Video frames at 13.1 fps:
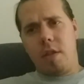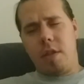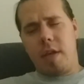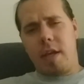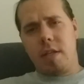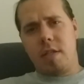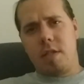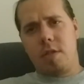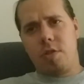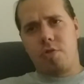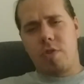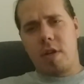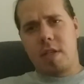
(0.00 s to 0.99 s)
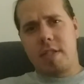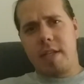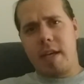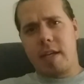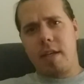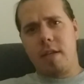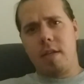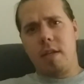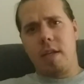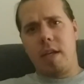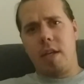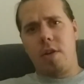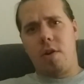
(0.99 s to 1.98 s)
They struck second
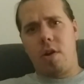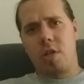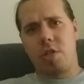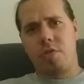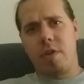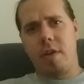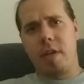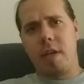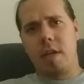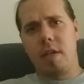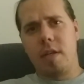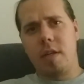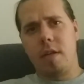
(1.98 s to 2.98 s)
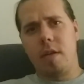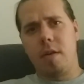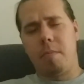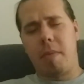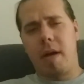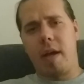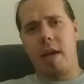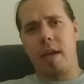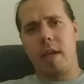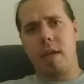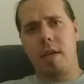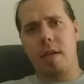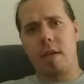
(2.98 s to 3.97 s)
in Australia
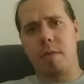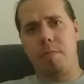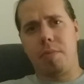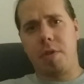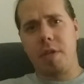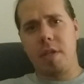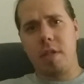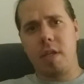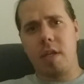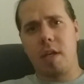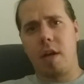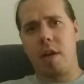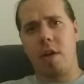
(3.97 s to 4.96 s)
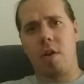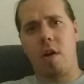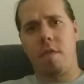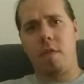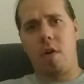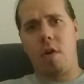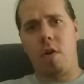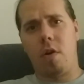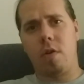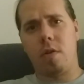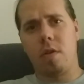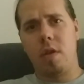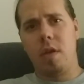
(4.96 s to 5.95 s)
by completely cutting off
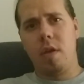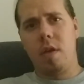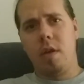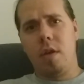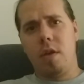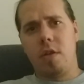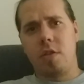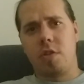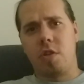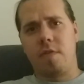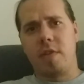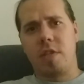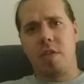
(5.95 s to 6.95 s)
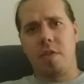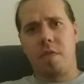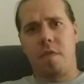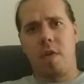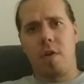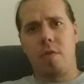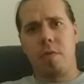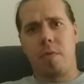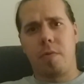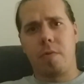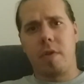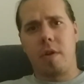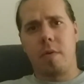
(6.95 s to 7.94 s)
all service to the phone
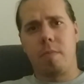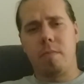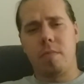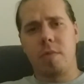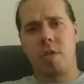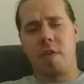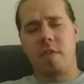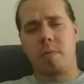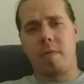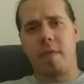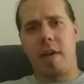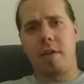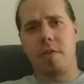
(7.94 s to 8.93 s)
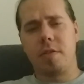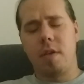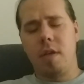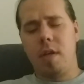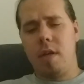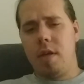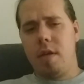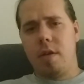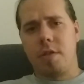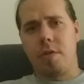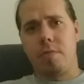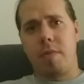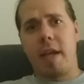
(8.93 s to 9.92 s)
through their service providers.
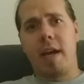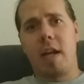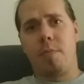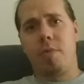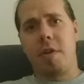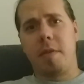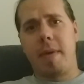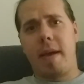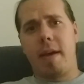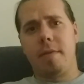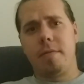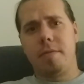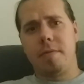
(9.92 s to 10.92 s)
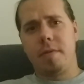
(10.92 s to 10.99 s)
So they got it pretty bad.